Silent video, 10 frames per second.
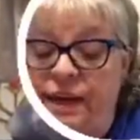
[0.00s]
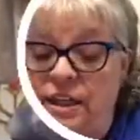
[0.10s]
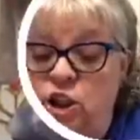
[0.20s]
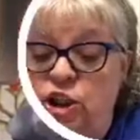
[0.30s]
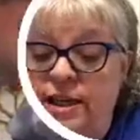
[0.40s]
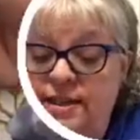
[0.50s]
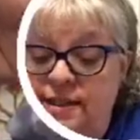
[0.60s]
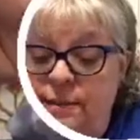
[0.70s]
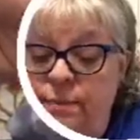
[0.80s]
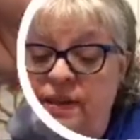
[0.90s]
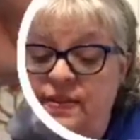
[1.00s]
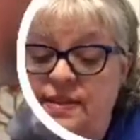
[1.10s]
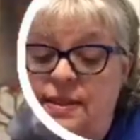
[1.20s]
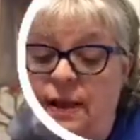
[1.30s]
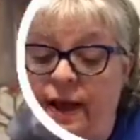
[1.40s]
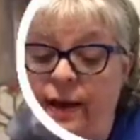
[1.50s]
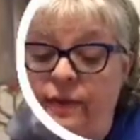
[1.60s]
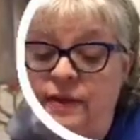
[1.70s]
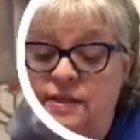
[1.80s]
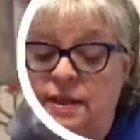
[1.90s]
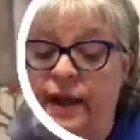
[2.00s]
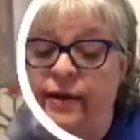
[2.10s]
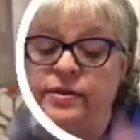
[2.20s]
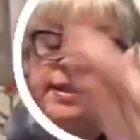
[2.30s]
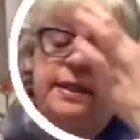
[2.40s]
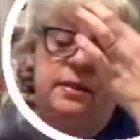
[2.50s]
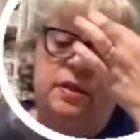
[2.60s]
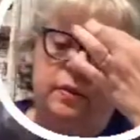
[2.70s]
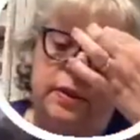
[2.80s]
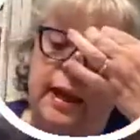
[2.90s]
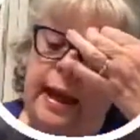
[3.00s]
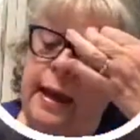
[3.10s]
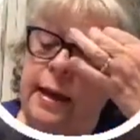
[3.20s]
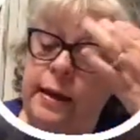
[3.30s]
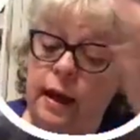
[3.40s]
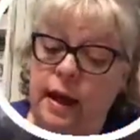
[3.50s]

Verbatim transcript: she sent me this cloud stencil, and